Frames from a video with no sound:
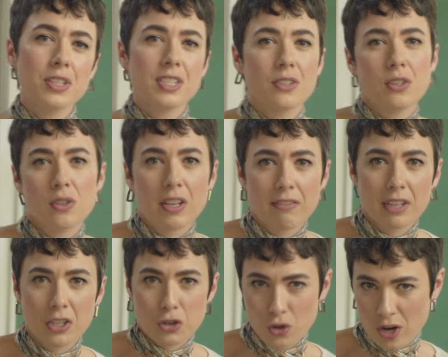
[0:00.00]
until you give
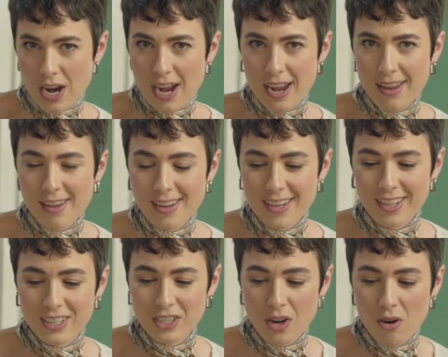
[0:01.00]
it a try.
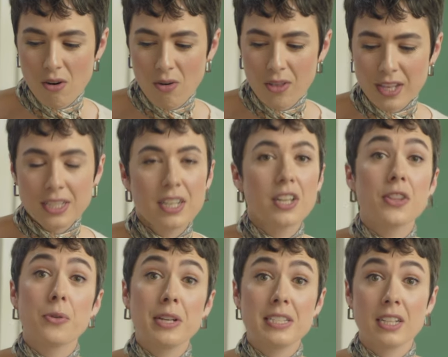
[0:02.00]
So that's
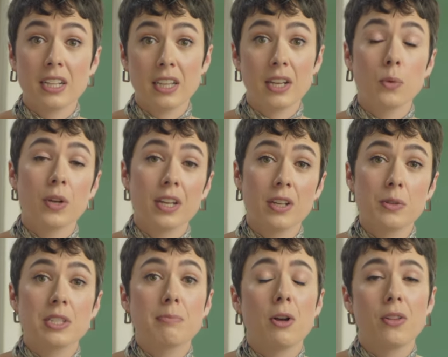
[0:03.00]
another reason I like working
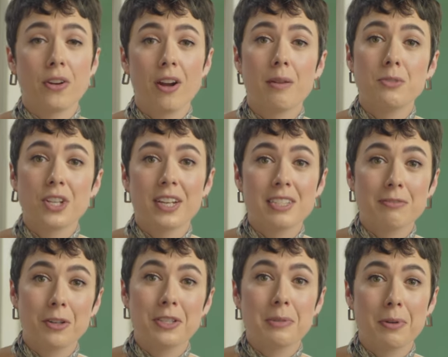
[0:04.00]
with smaller objects
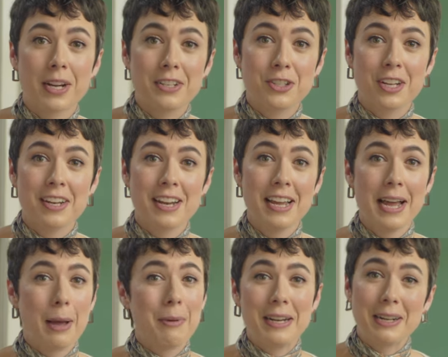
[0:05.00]
for inspiration.
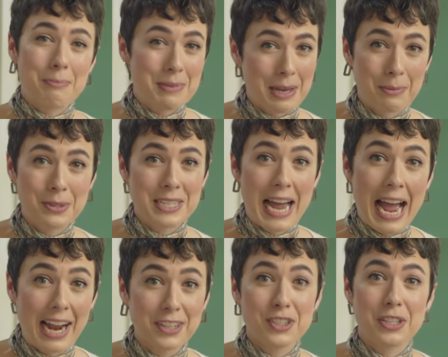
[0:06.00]
I might not be able to
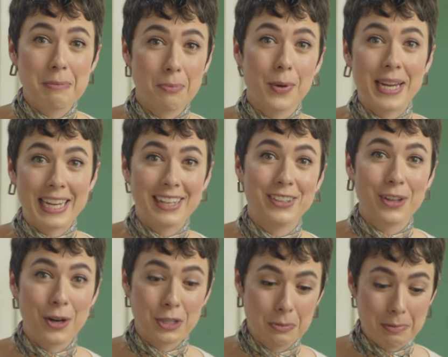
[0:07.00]
actually bring in a
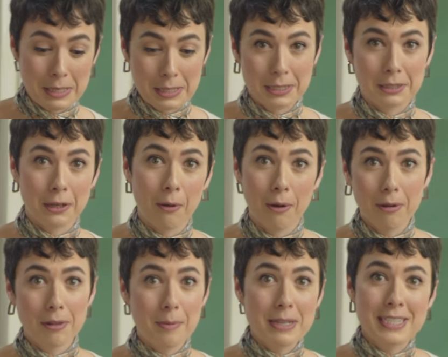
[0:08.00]
large piece and go,
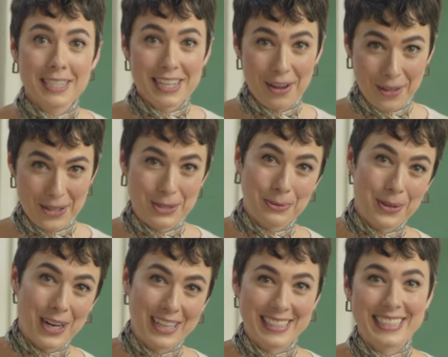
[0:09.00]
oh, let me see how this
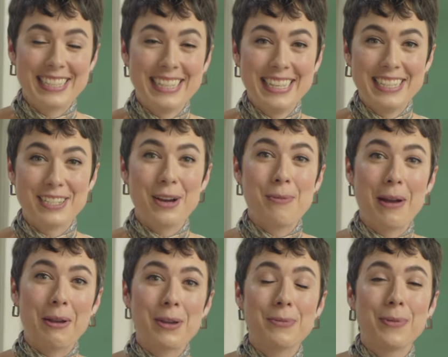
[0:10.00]
works. So
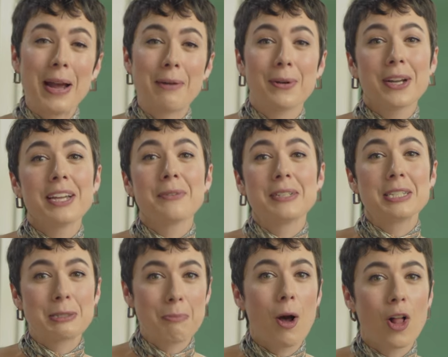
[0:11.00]
by, by working with
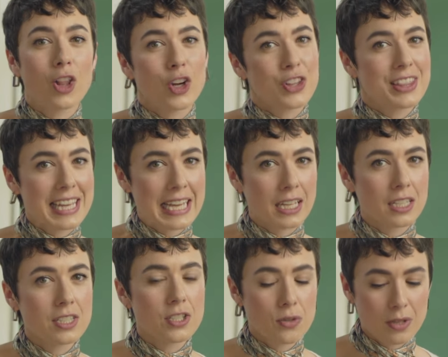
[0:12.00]
smaller
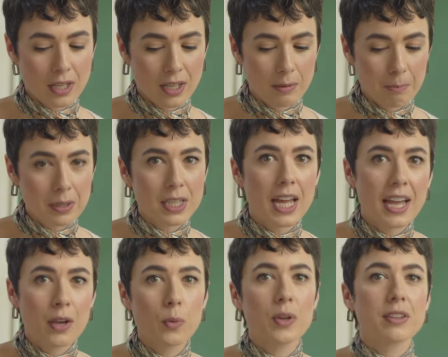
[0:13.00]
things, you can
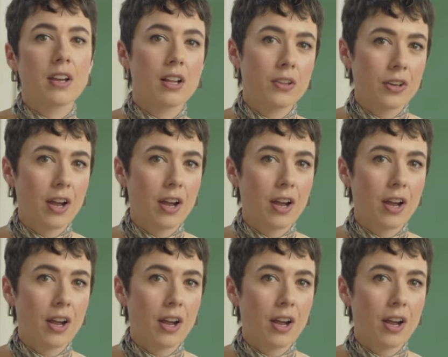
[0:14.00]
play with color